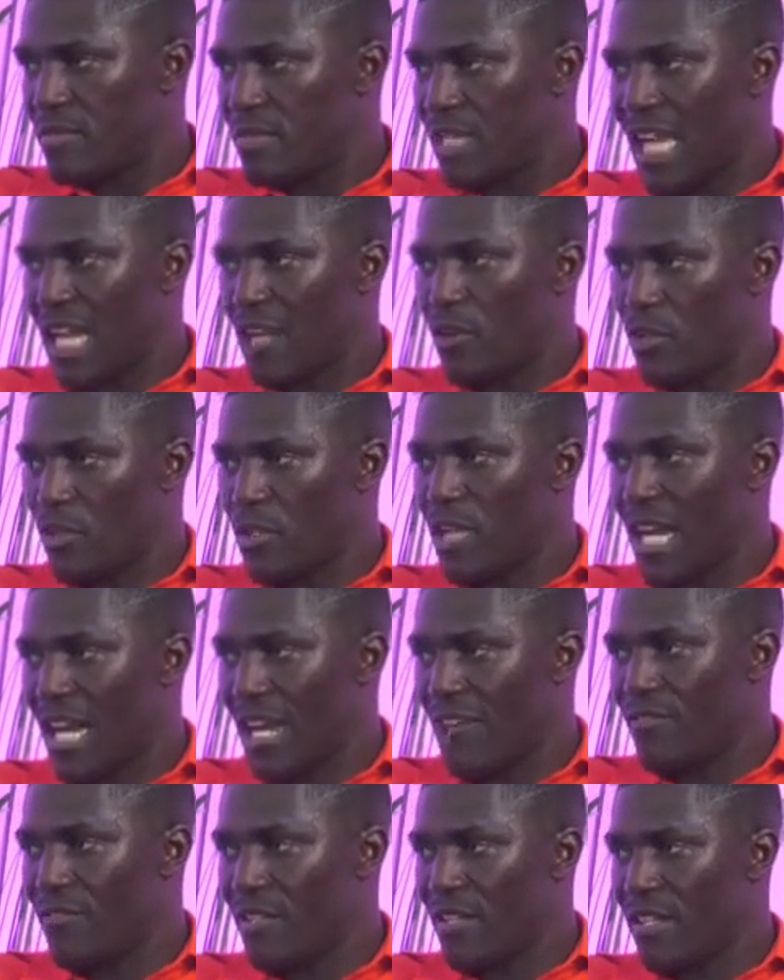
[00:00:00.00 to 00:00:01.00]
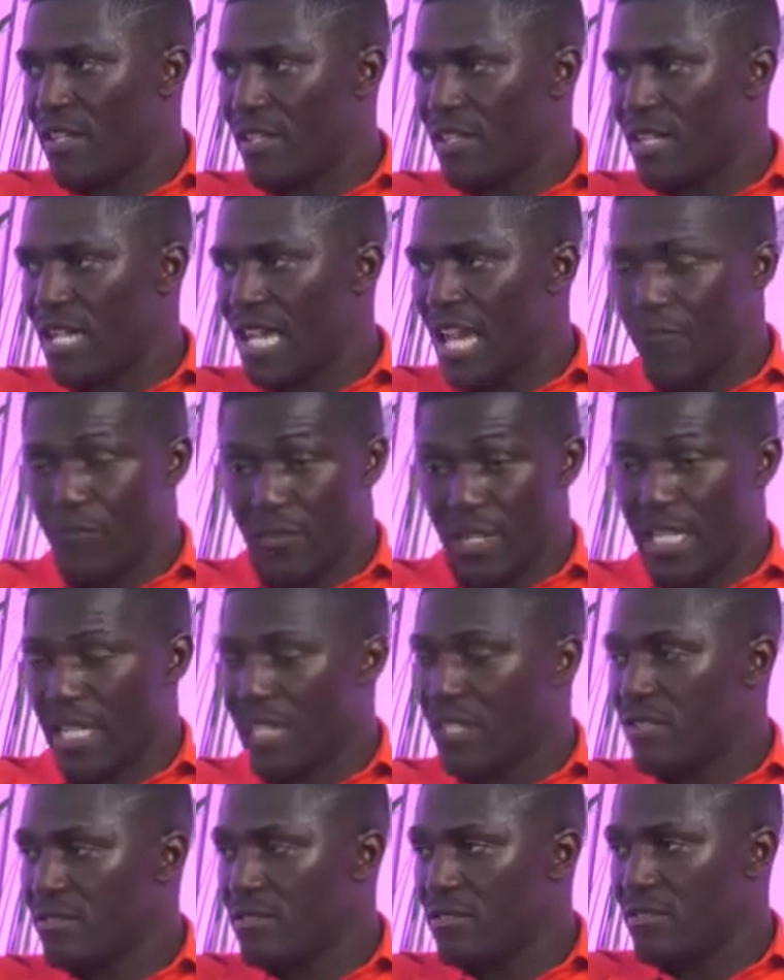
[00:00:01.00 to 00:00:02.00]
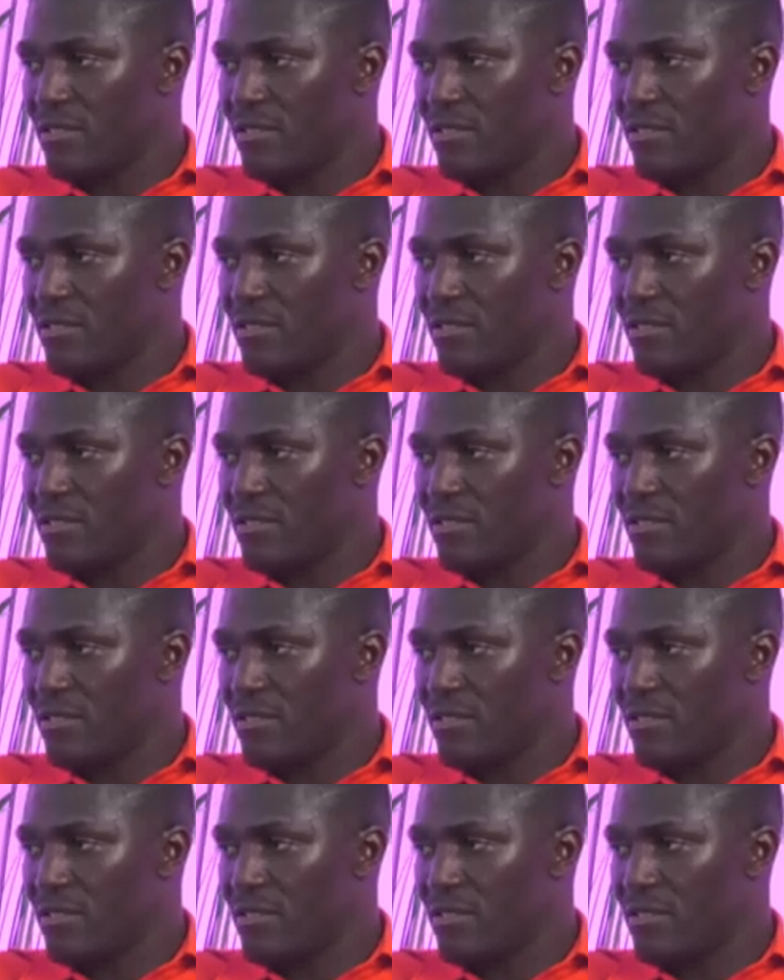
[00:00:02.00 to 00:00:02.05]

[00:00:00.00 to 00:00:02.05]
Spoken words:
they are going to have every day.